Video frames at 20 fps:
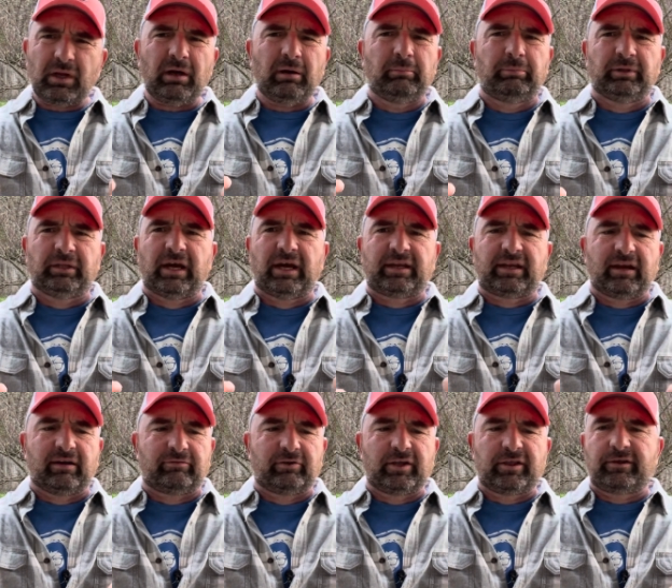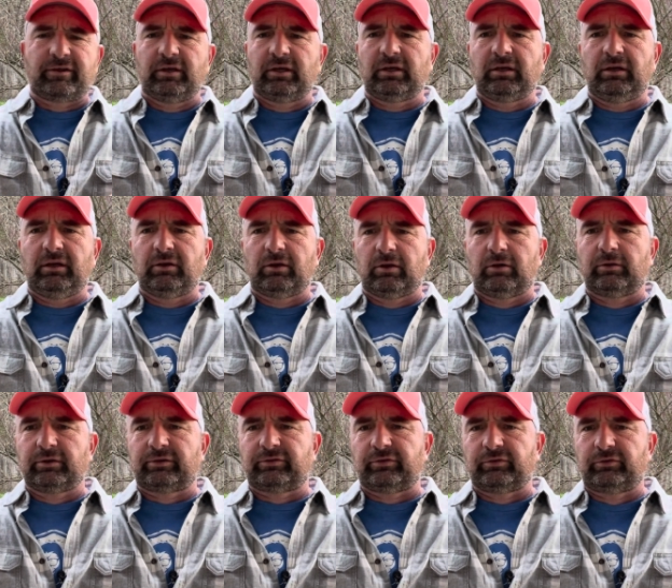But like everything,
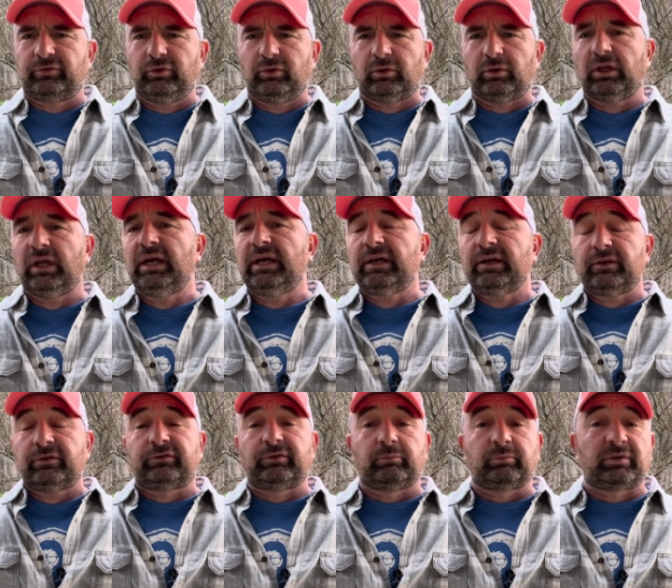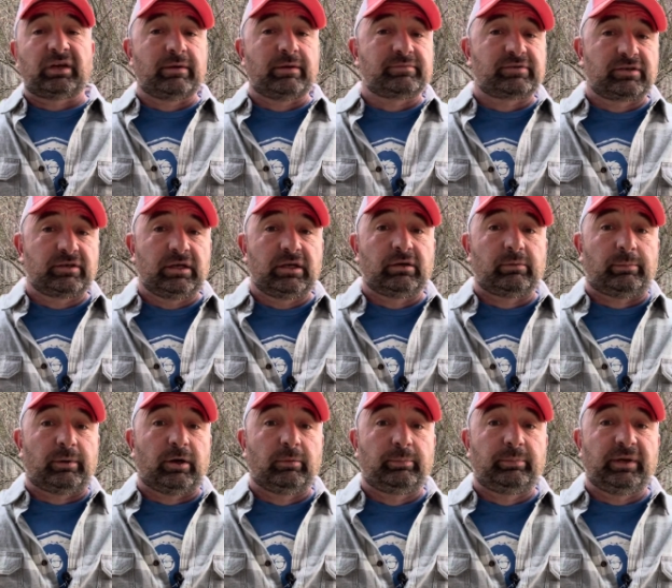it's a tool. Sometimes you need a
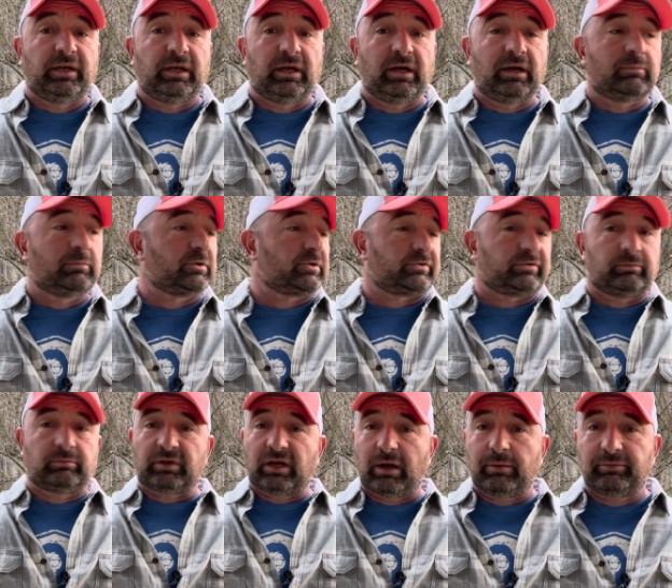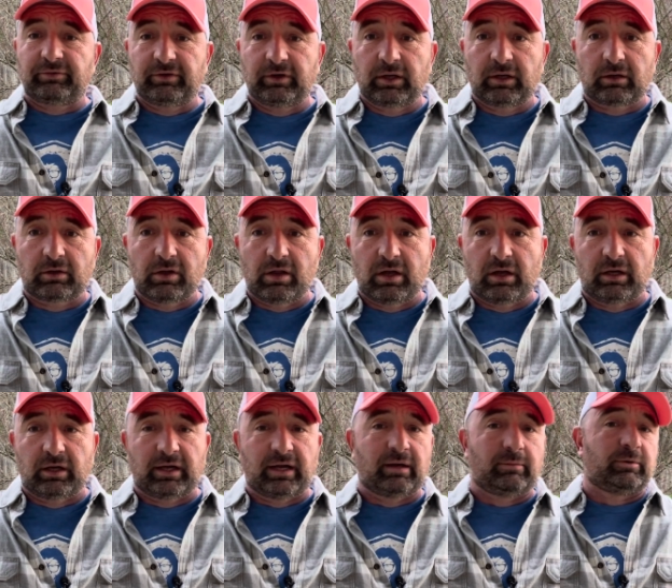ball peen hammer, sometimes you need a
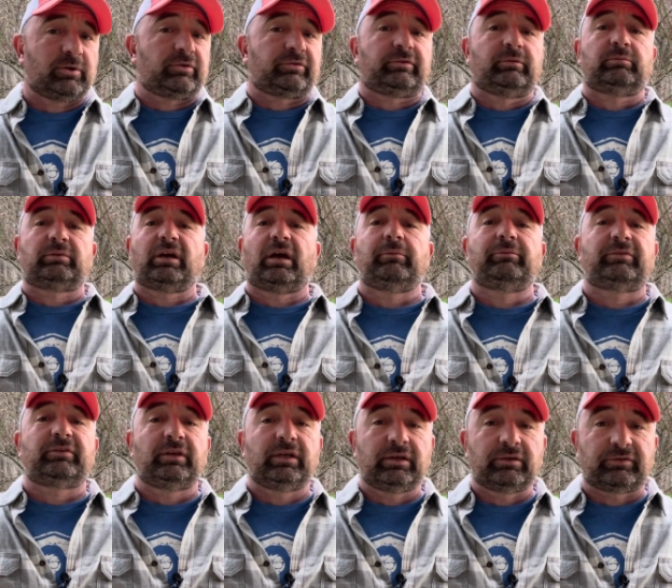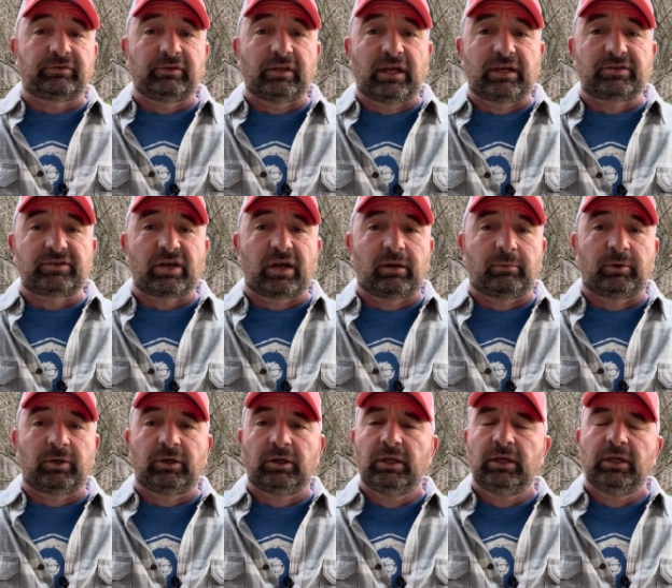claw hammer, sometimes you need a sledgehammer,